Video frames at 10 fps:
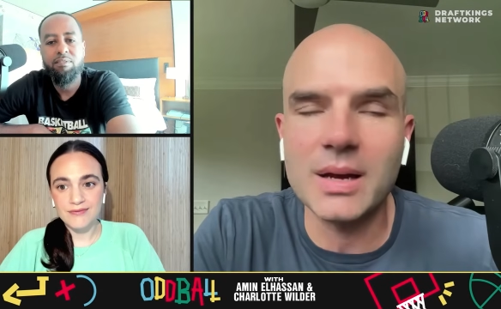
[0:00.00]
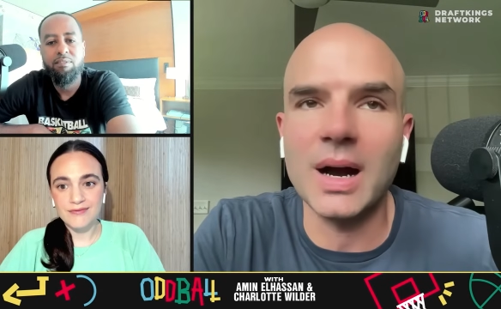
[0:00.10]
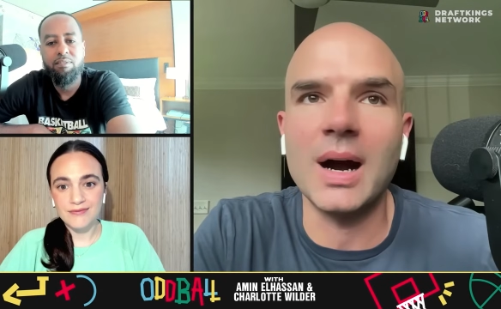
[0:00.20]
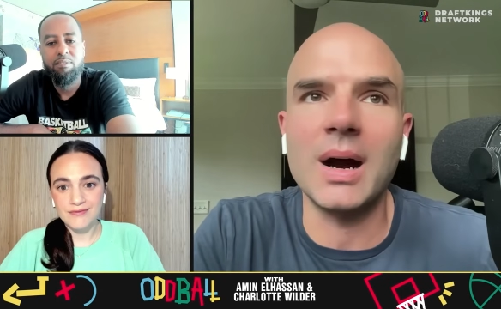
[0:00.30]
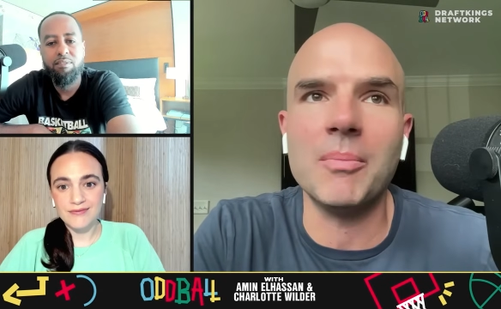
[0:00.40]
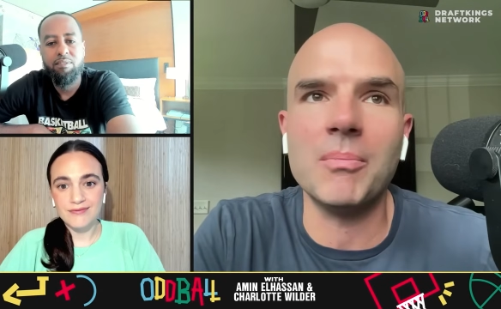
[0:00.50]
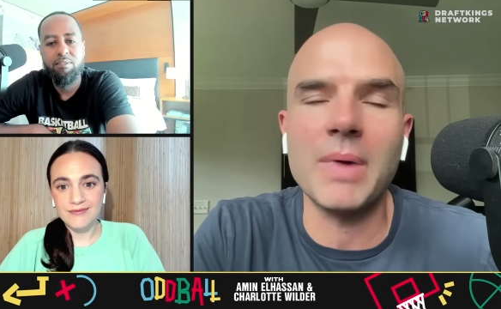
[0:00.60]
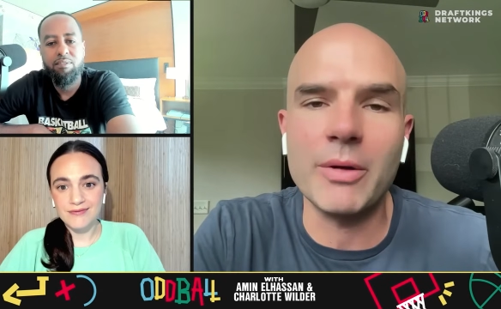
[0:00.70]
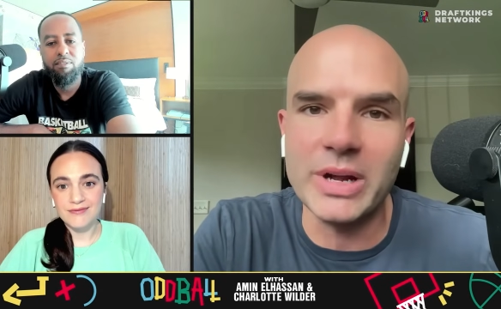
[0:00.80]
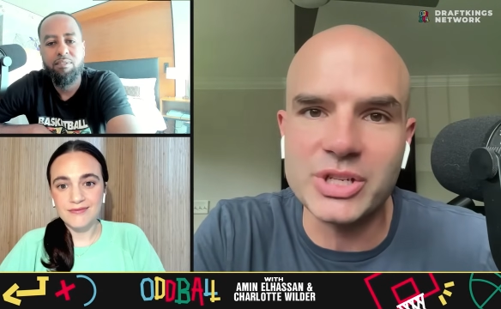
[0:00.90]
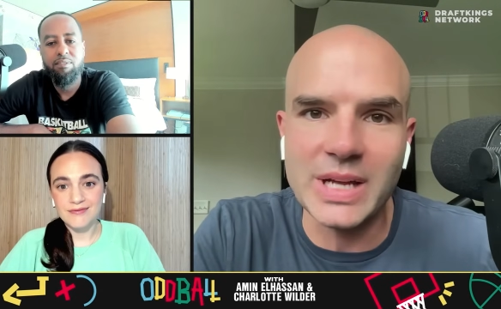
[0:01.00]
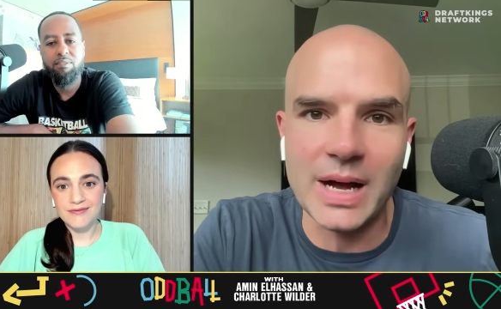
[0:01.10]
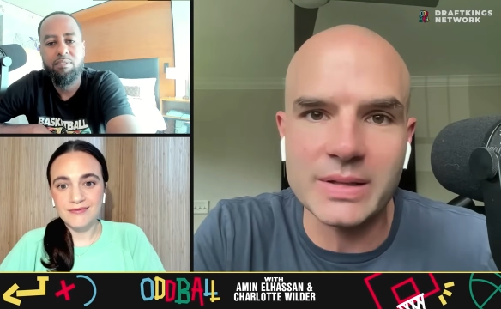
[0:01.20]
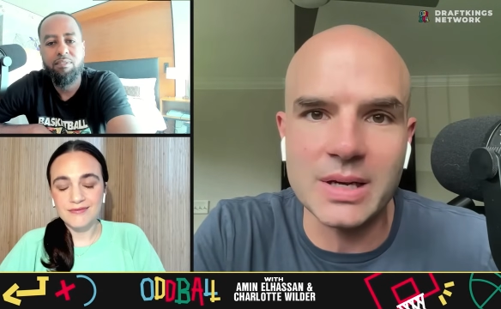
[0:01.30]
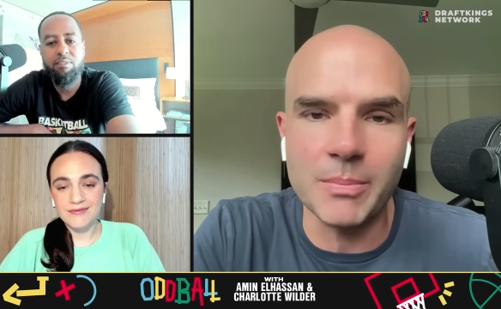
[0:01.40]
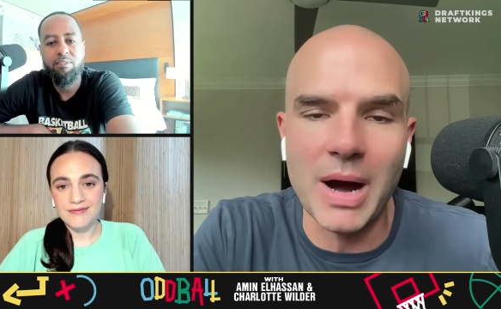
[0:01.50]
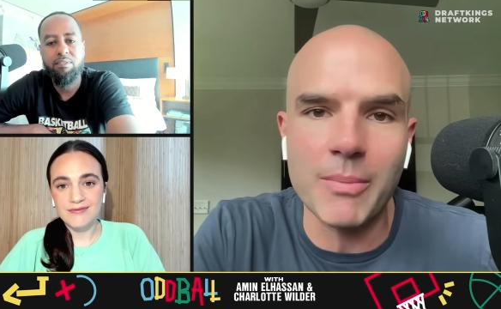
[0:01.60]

Speaker 1: Um, I reached out to Bob